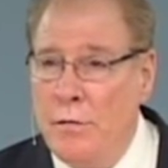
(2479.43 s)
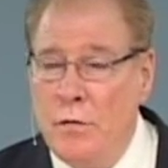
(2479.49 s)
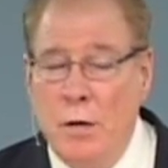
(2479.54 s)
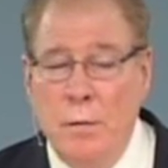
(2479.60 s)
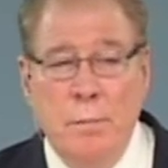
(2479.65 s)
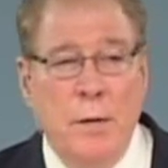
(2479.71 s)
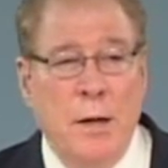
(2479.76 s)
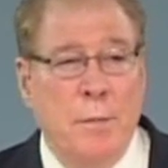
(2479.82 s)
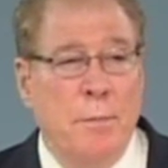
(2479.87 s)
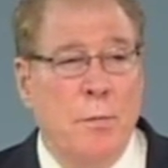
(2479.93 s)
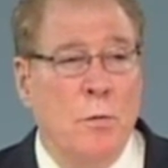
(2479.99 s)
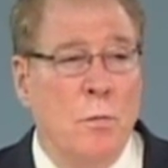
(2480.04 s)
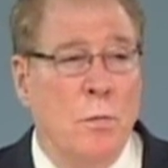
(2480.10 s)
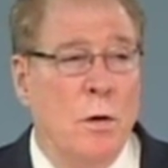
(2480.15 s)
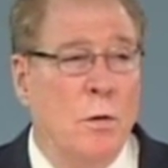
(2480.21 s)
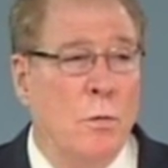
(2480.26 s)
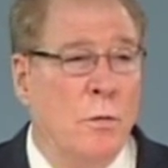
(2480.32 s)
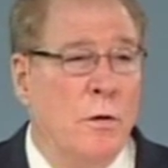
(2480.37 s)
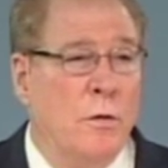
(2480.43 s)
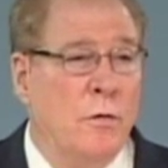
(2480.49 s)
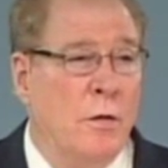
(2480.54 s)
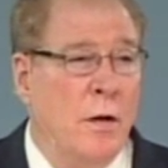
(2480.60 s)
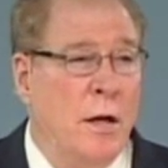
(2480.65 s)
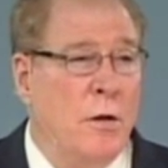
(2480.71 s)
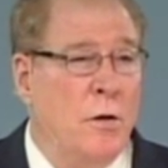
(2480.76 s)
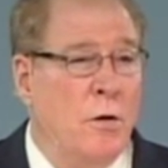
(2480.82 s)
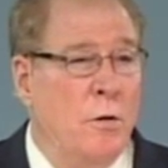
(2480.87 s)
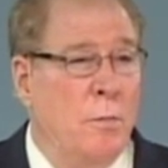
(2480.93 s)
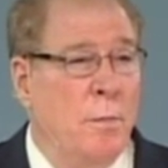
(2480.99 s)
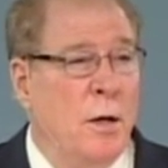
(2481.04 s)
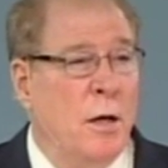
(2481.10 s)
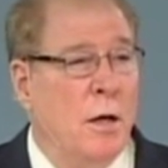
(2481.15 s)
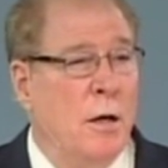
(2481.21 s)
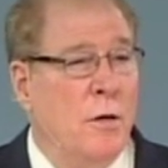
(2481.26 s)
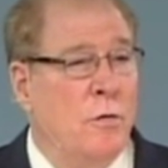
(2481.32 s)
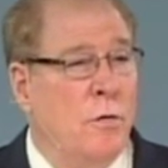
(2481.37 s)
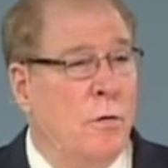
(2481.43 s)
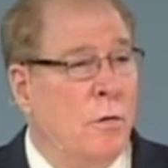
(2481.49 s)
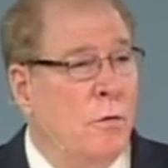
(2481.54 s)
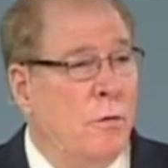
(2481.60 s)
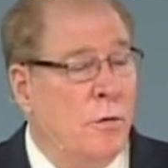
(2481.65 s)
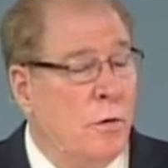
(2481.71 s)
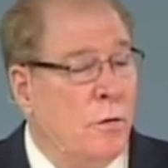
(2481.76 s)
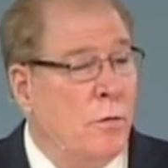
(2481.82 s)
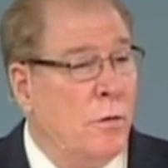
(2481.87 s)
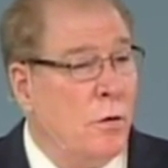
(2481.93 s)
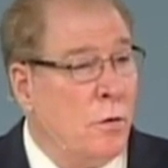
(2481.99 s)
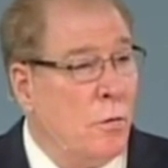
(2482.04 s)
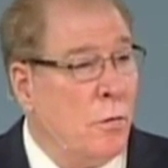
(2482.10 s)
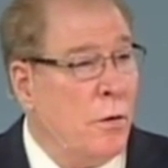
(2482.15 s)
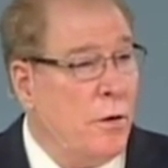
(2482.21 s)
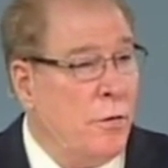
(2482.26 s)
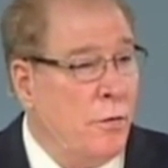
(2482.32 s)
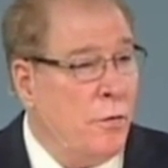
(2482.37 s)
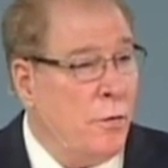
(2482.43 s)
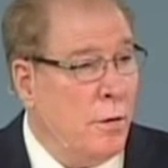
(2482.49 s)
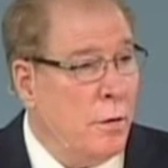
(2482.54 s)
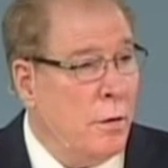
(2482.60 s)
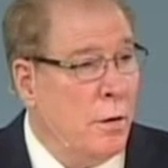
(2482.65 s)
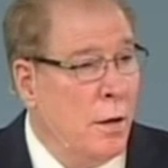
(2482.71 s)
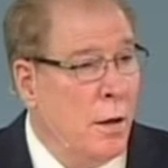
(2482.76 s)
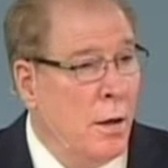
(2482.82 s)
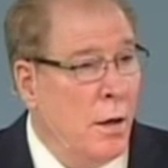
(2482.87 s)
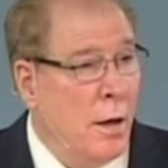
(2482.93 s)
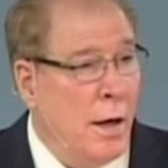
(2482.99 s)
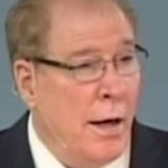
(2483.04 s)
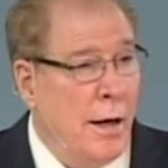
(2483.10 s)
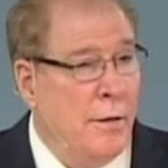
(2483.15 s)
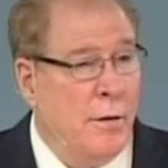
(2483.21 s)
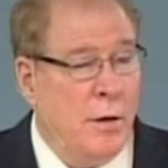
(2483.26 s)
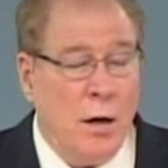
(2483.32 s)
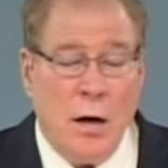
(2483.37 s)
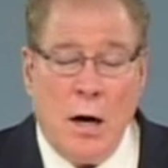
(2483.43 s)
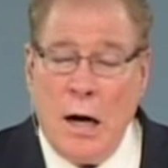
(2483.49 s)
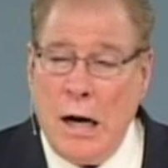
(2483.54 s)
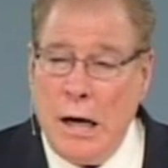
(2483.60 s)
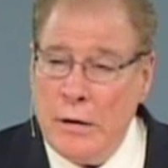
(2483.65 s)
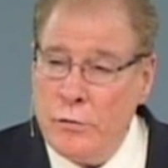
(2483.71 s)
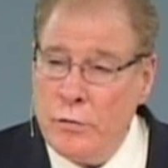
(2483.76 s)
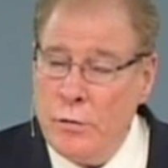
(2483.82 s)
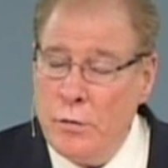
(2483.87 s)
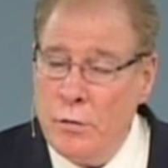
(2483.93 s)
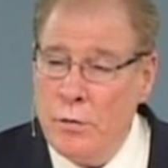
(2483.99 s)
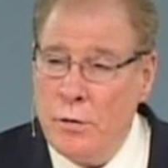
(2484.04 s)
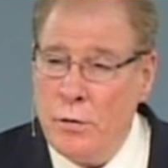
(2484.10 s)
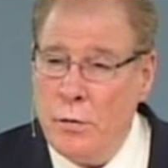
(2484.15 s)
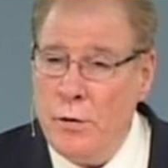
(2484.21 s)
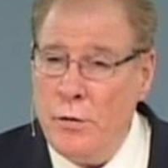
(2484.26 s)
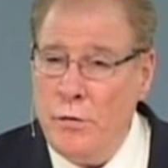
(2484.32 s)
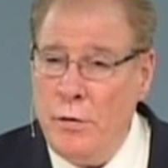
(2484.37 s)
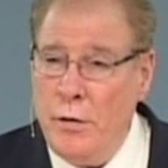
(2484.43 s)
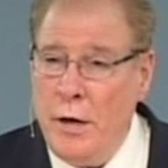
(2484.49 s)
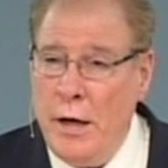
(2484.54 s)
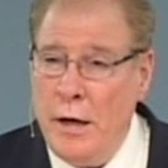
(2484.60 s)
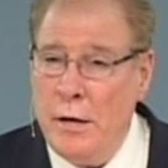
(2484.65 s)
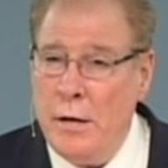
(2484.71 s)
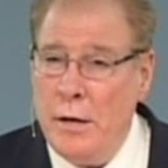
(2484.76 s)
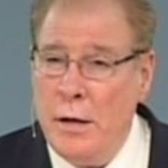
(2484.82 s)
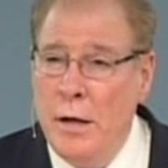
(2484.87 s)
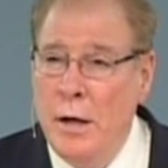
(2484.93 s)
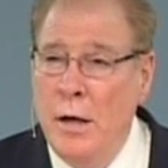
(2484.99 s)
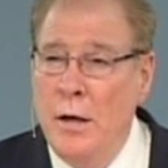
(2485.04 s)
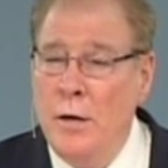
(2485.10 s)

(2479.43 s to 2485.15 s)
Some people will resent you because you're just a Christian and they're hostile to Christianity.